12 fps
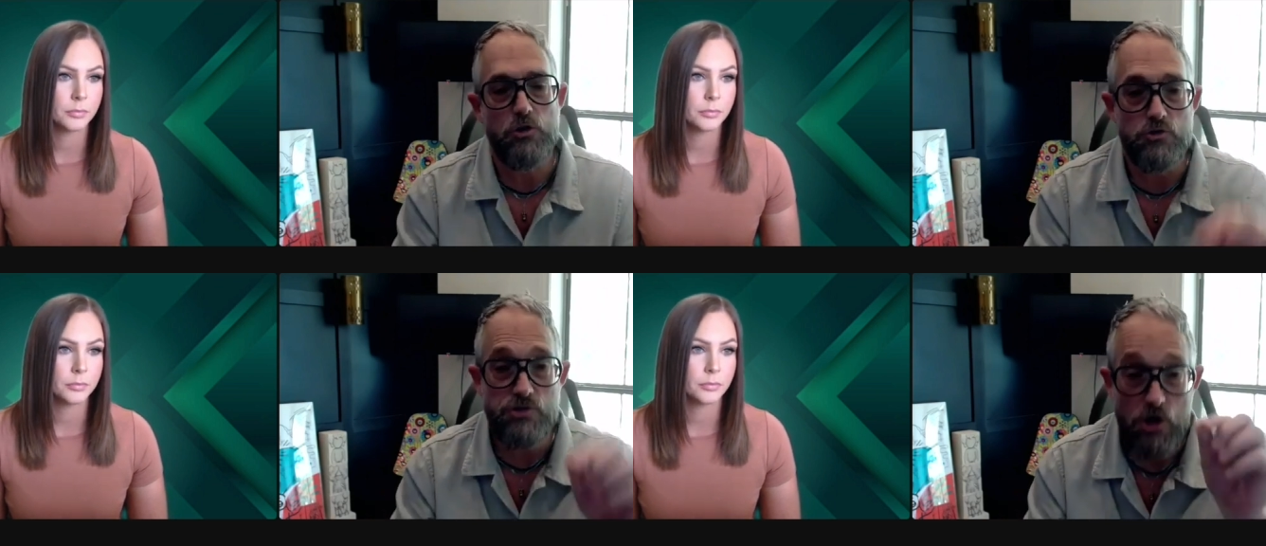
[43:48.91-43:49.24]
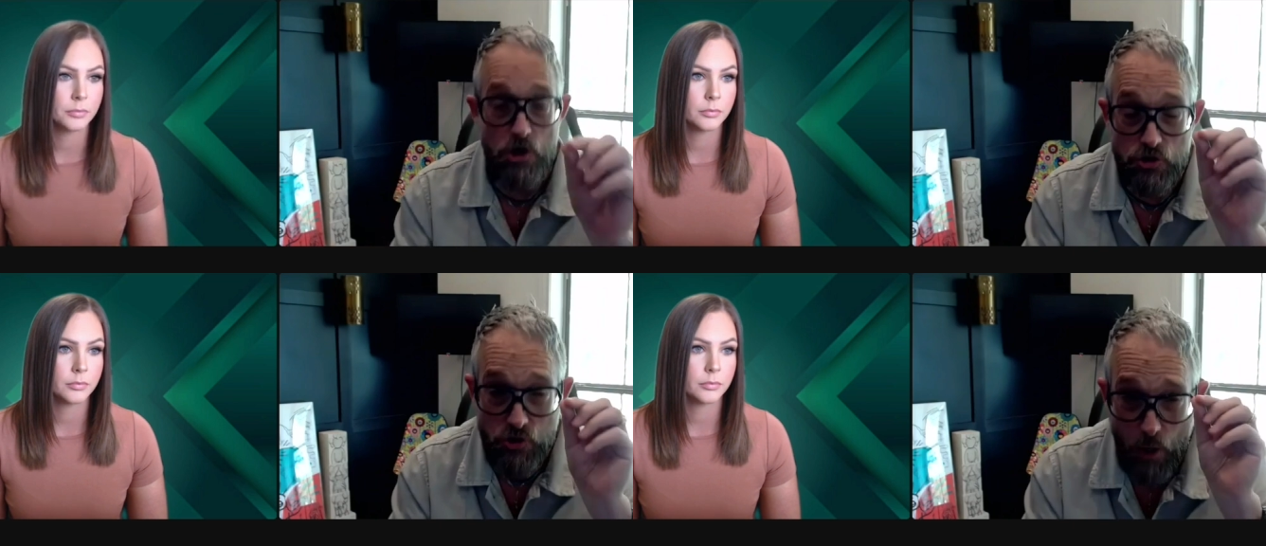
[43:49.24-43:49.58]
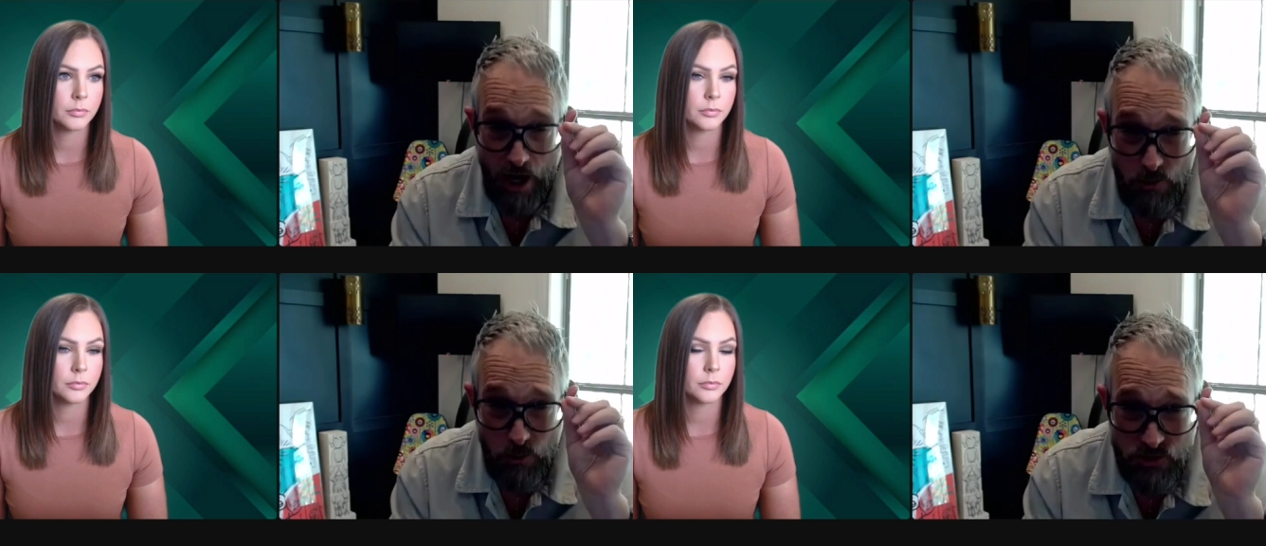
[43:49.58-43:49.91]
Speaker 1: So I was
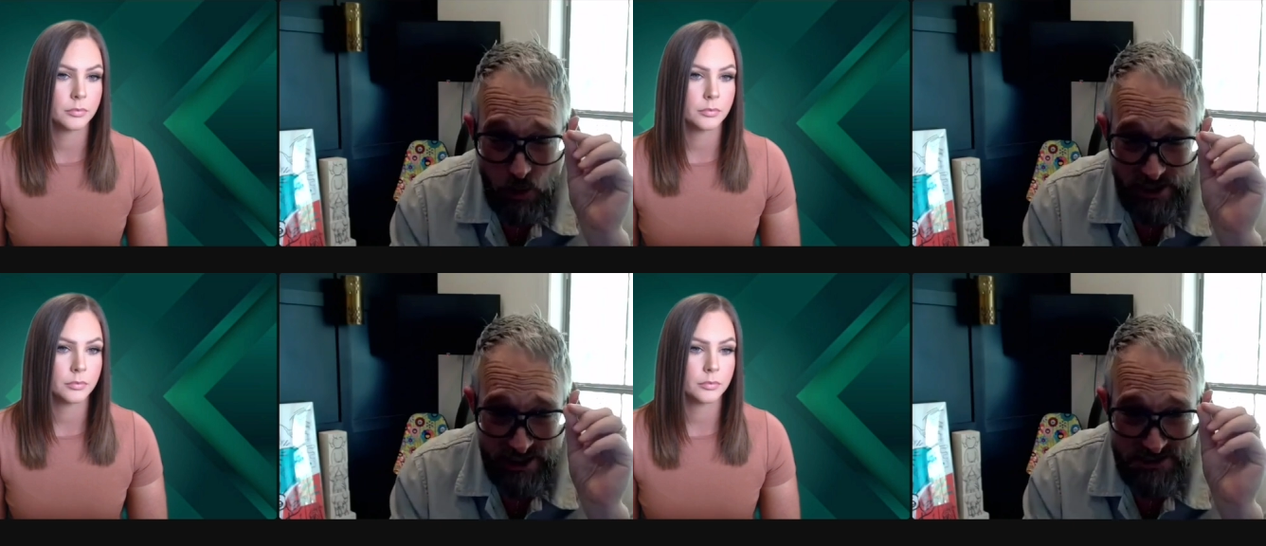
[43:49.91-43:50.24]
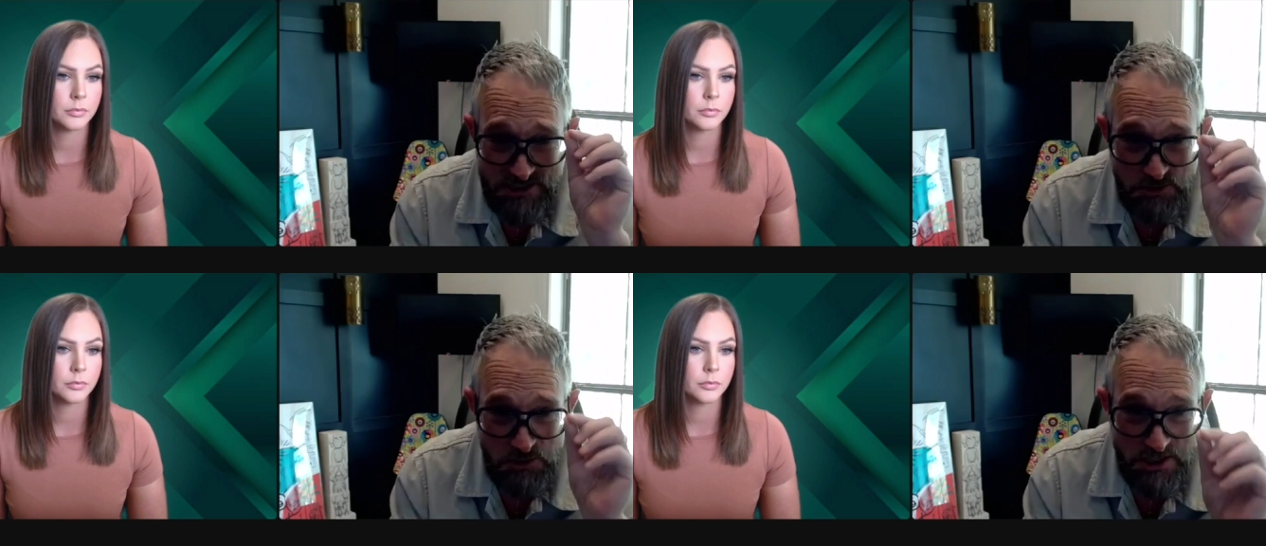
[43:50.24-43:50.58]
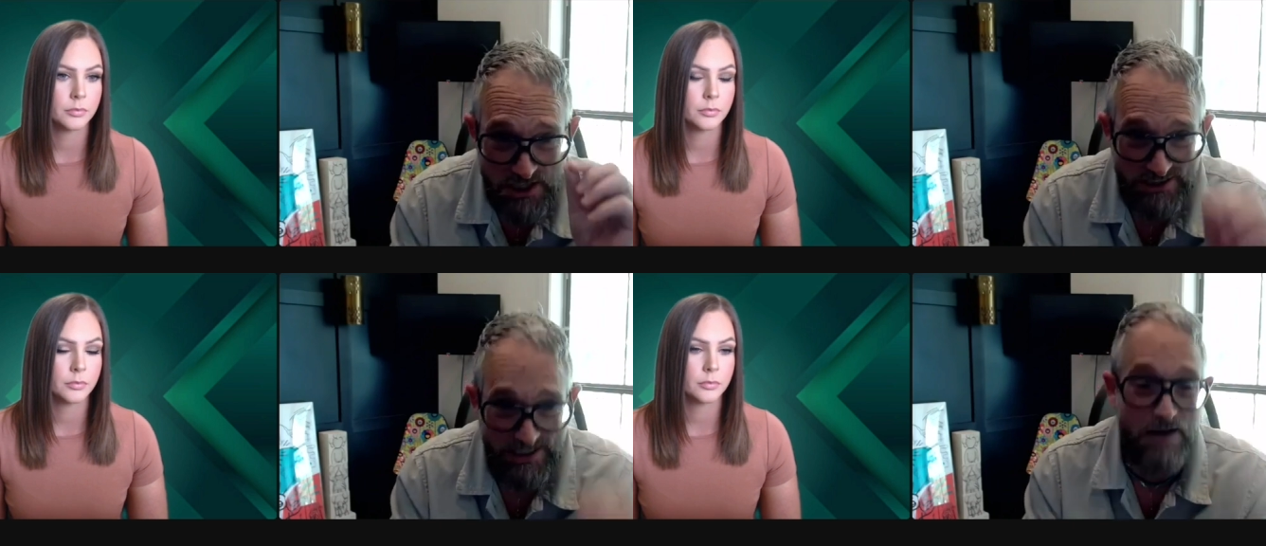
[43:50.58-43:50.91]
willing to lose a
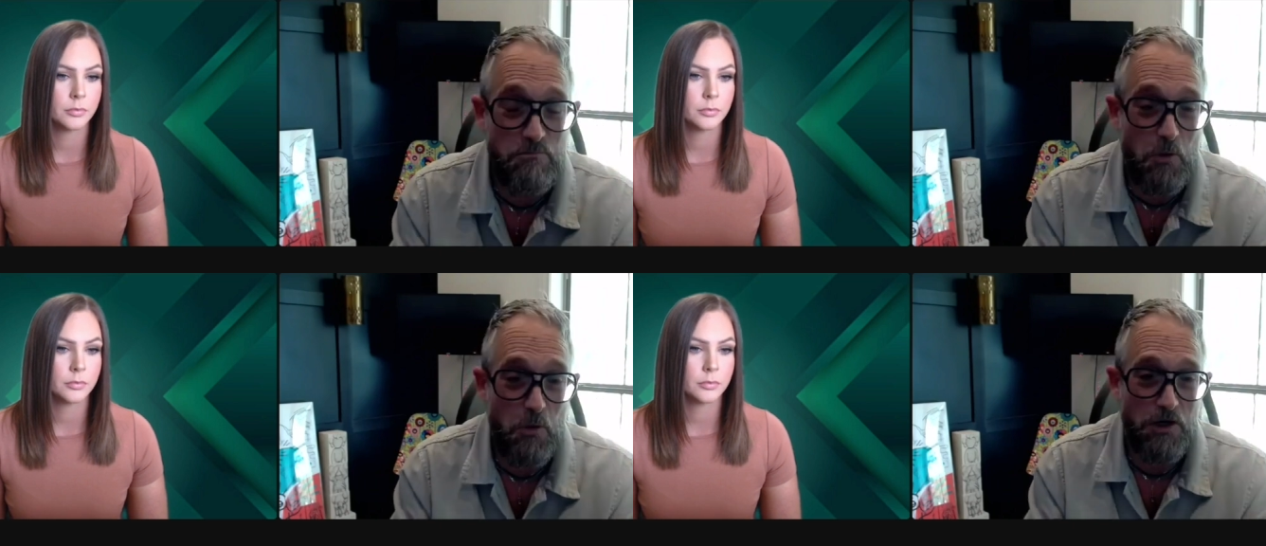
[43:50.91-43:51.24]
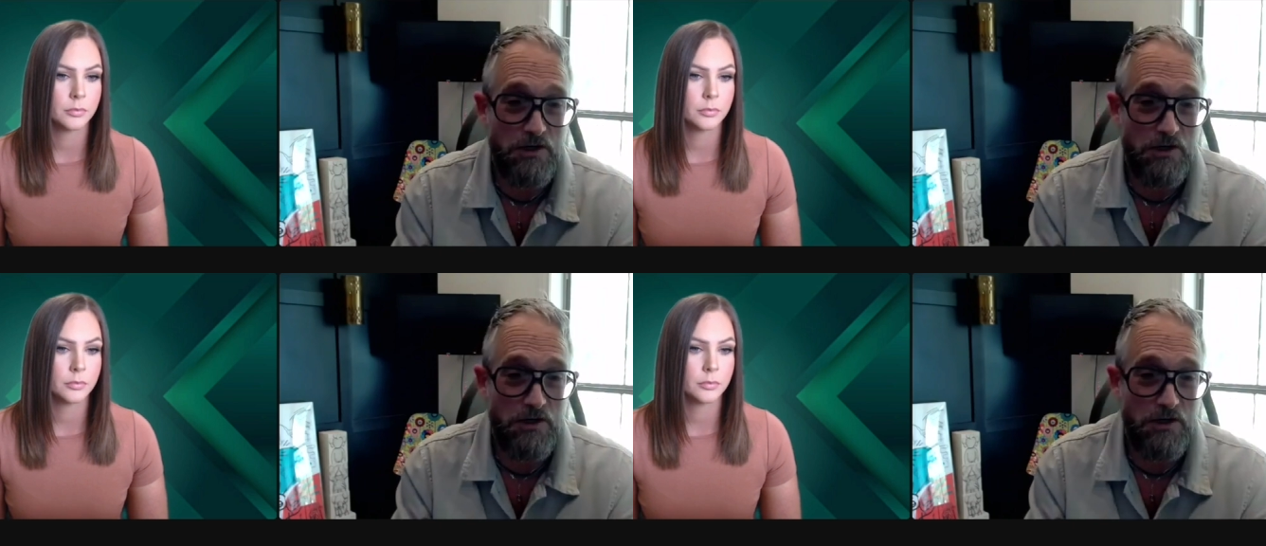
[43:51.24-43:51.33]
lot more.